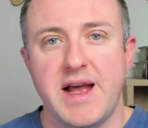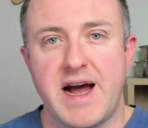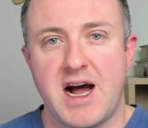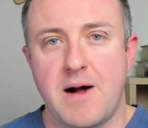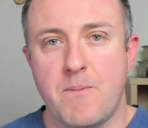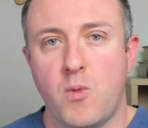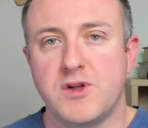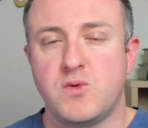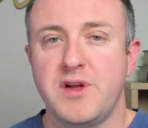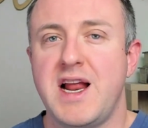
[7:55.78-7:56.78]
Um,
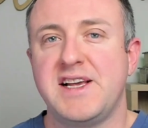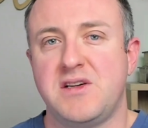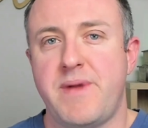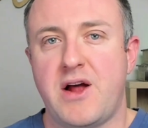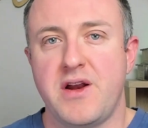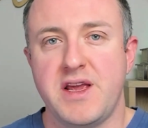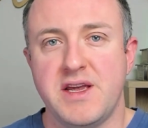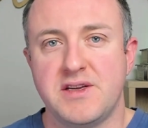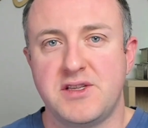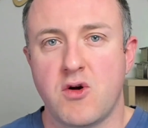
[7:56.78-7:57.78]
what's really nice about it
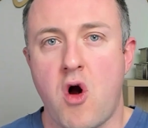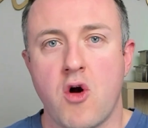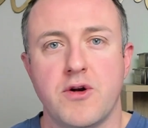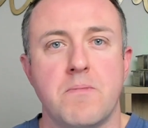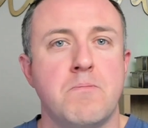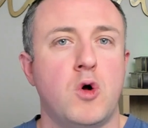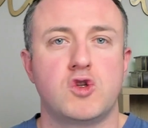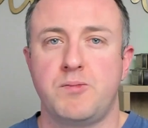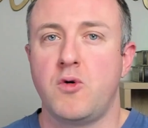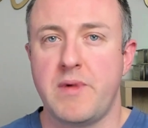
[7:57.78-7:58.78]
is there aren't
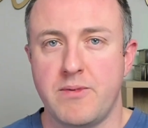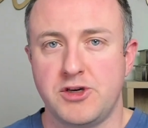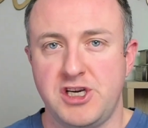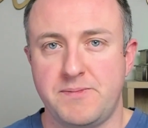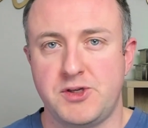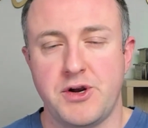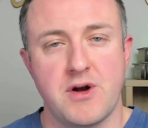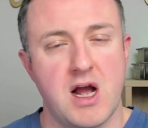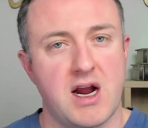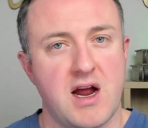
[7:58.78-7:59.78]
multiple memberships, so you're
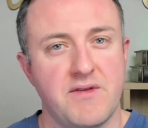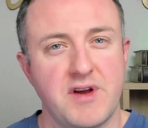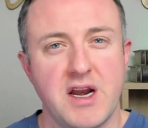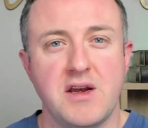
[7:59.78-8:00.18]
not kind of getting